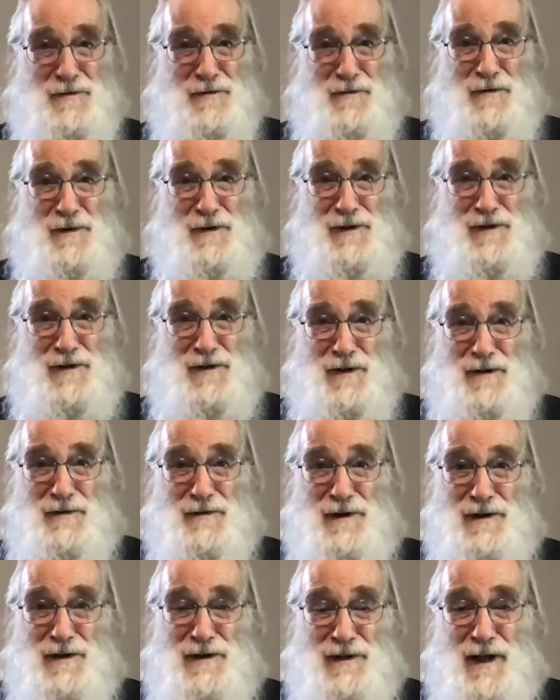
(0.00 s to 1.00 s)
rather
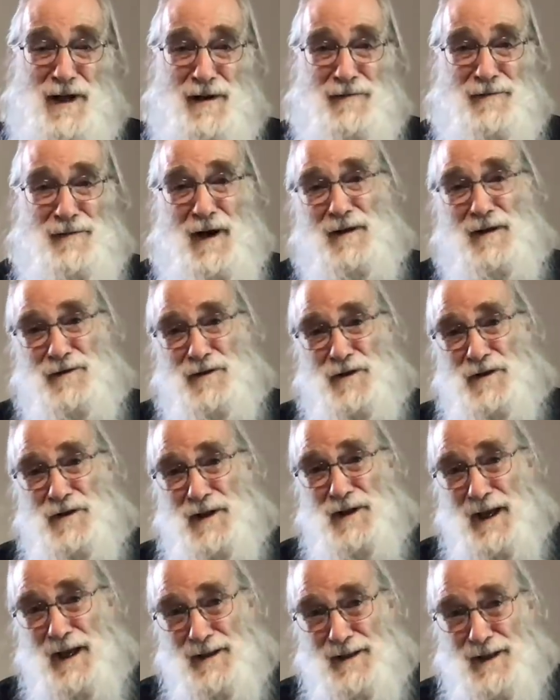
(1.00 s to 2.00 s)
serious stuff. I'll just
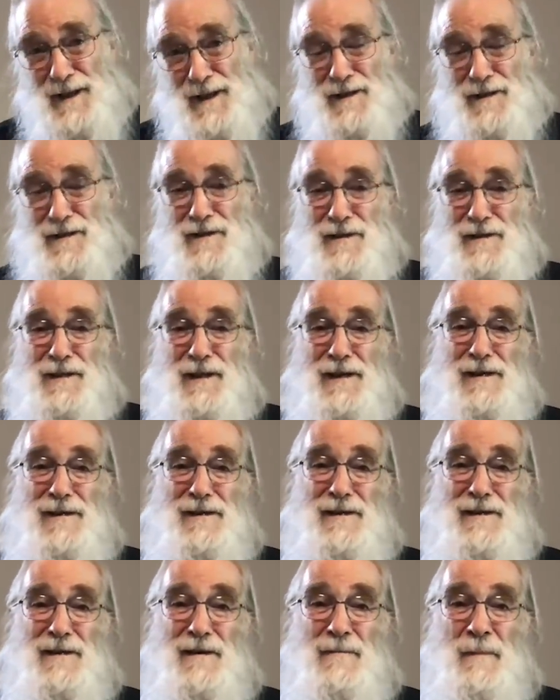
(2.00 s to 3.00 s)
add this,
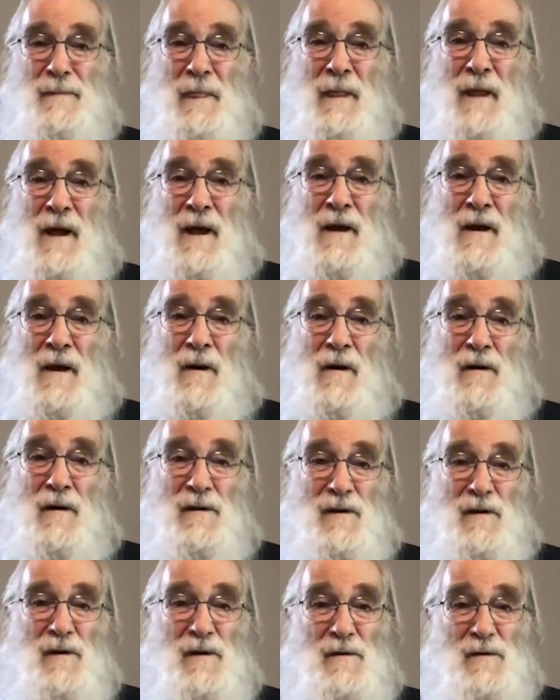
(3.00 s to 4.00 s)
that
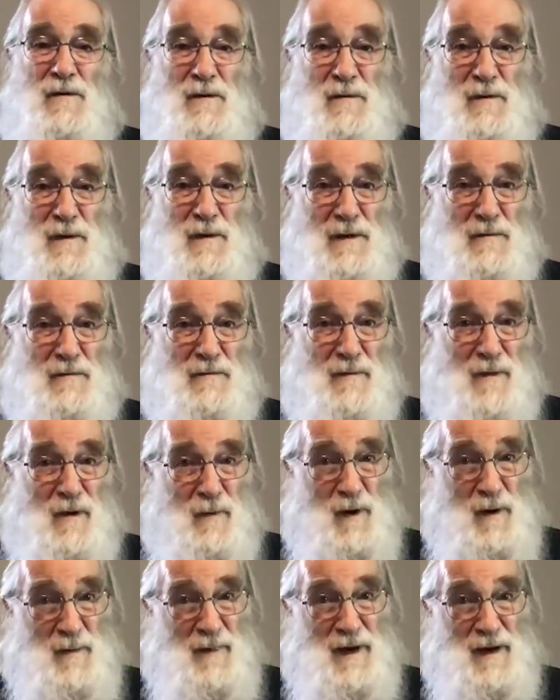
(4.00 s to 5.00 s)
although we
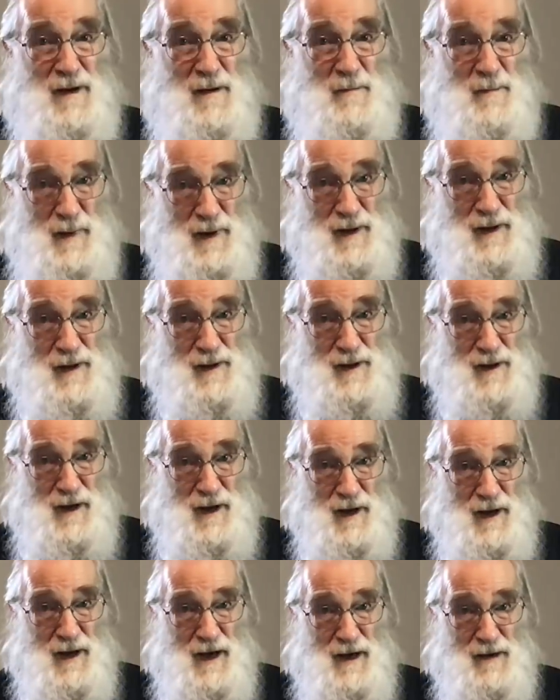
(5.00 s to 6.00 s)
made a big
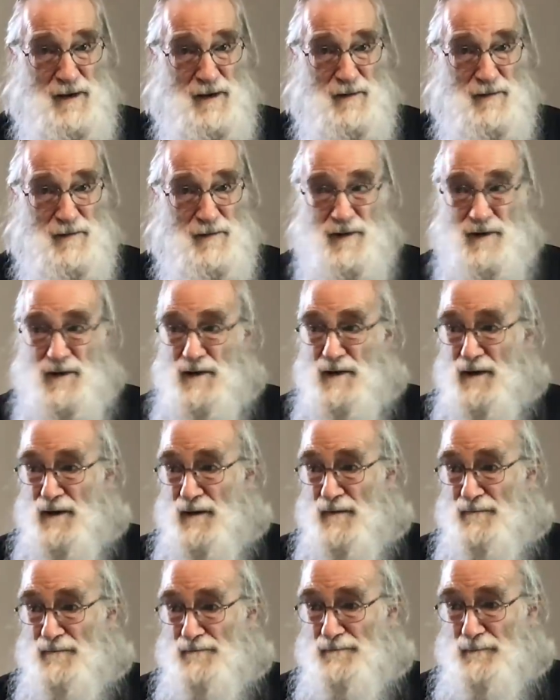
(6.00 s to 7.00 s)
thing out of
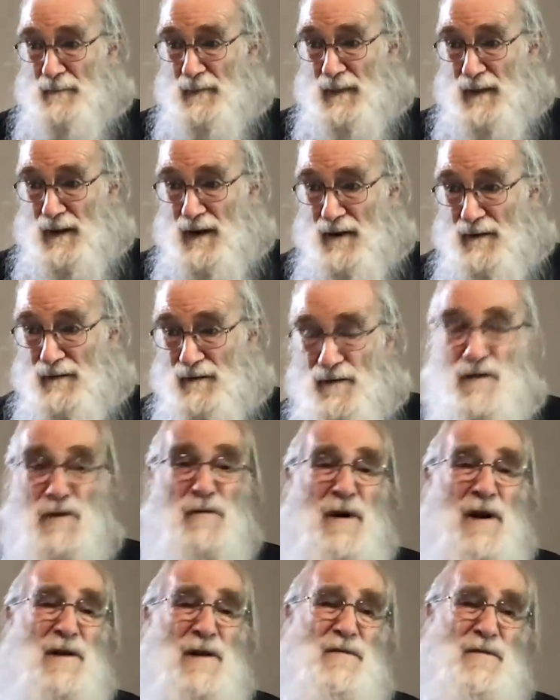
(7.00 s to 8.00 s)
the
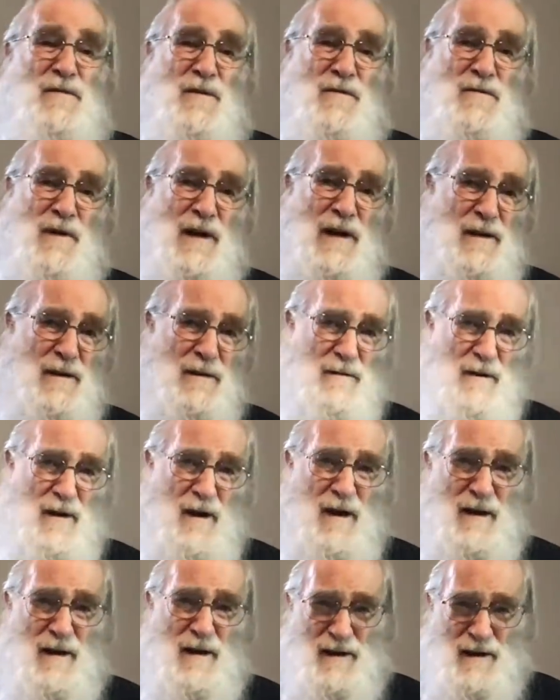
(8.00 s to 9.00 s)
transfer rate,
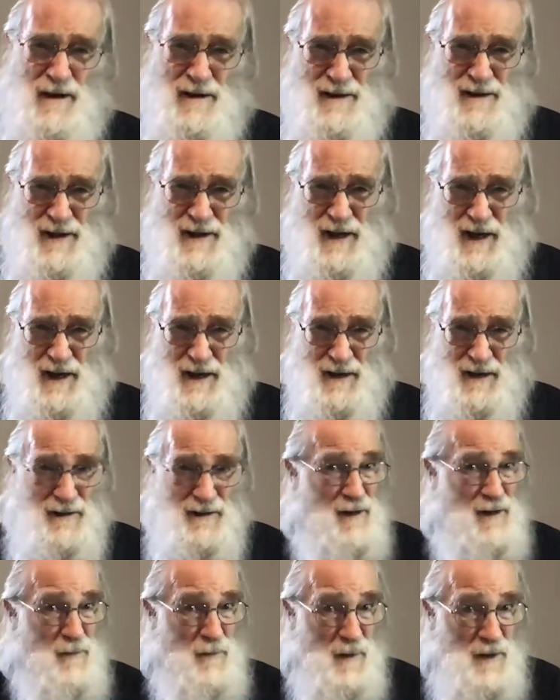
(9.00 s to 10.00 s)
indicating
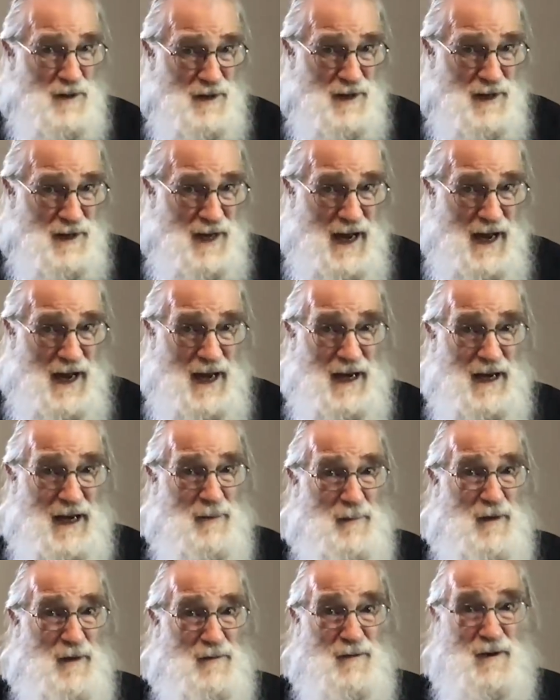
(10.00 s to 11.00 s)
that it wasn't a hack,
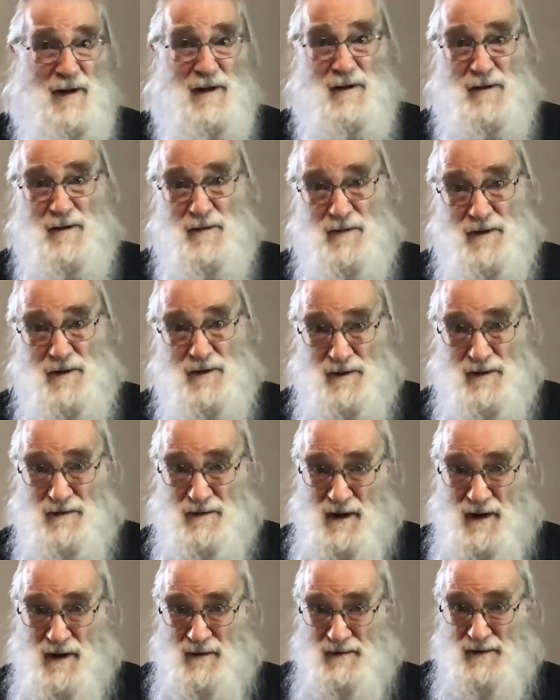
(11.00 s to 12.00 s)
but rather it was a
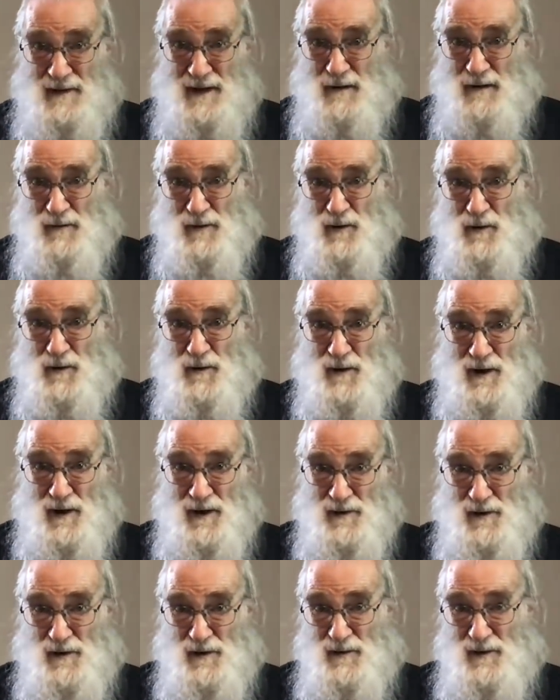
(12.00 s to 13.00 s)
download
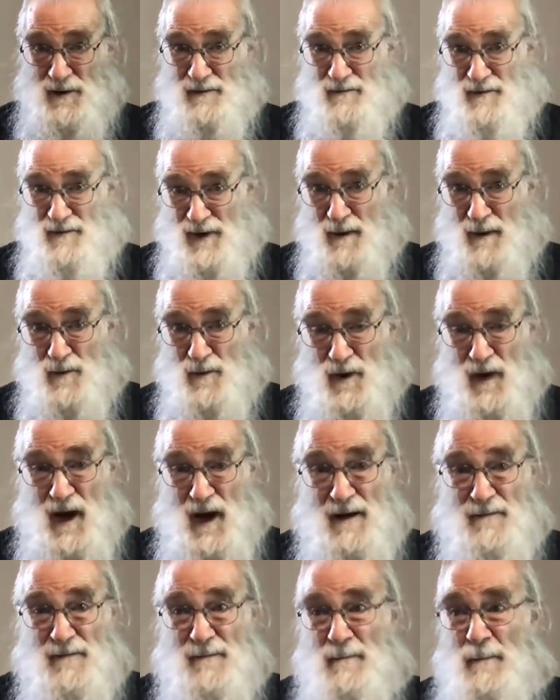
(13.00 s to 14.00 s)
onto a thumb
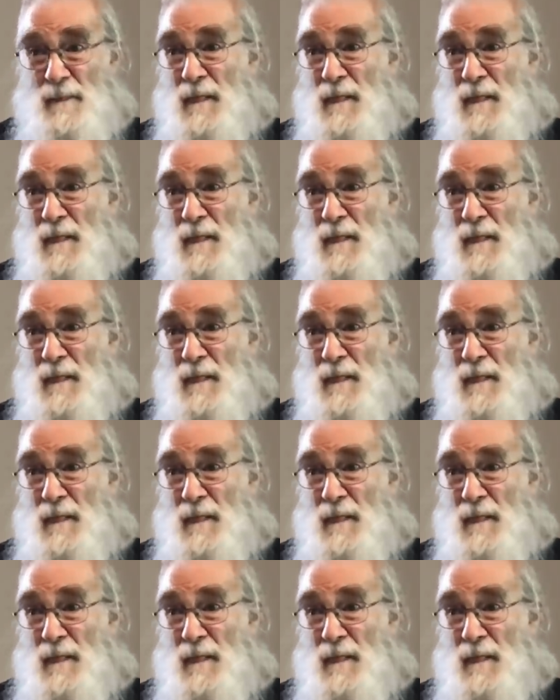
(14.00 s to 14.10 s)
drive,